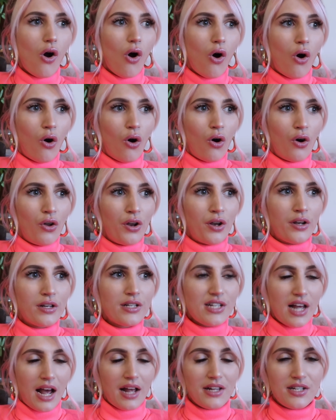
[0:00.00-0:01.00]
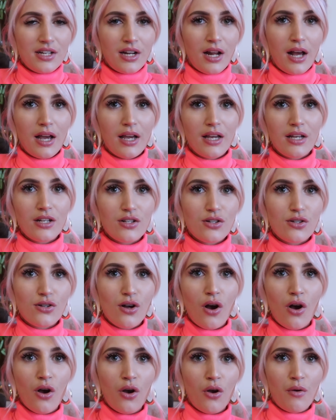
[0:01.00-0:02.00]
on Saturday.
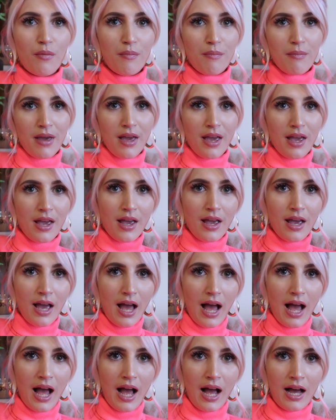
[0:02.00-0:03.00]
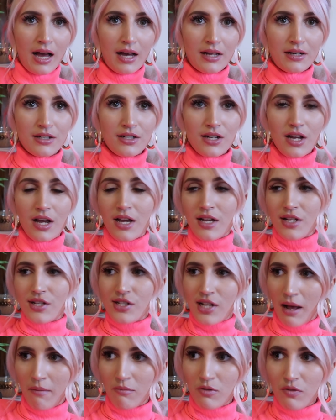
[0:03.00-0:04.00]
So me and
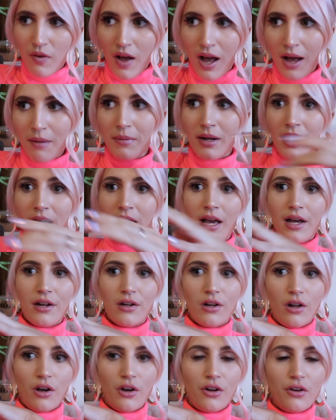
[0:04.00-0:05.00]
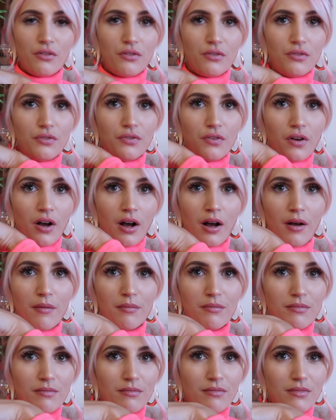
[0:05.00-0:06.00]
Sam's family and a load of
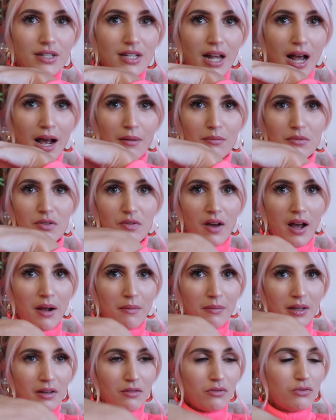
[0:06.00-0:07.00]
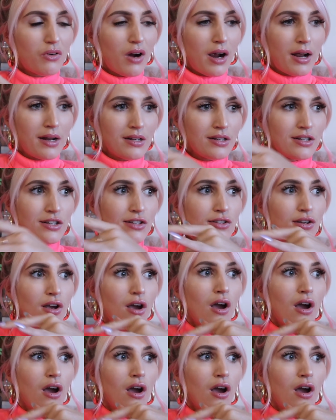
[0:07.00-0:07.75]
Sam's family friends